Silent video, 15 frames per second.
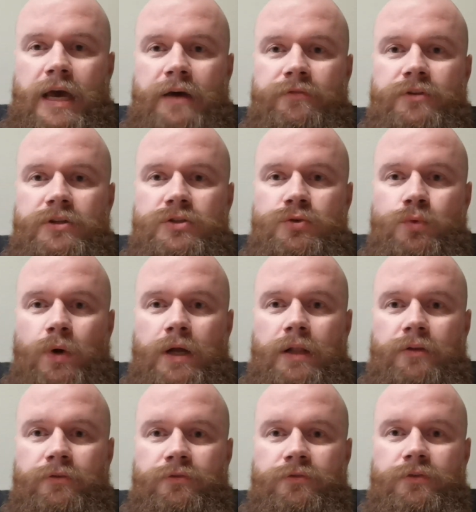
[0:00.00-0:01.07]
have the
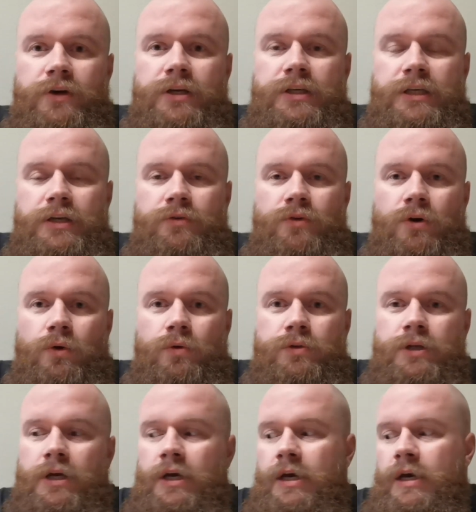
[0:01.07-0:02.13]

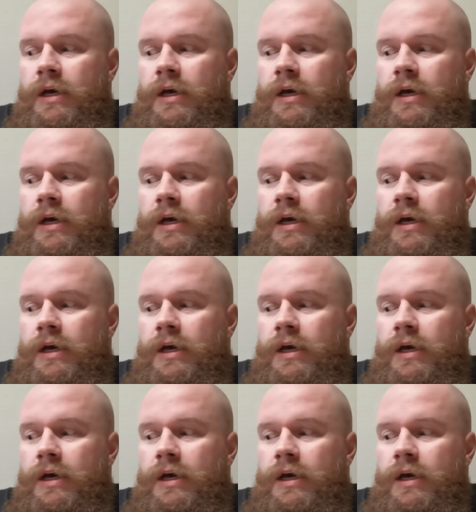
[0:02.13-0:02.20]
12-year-old.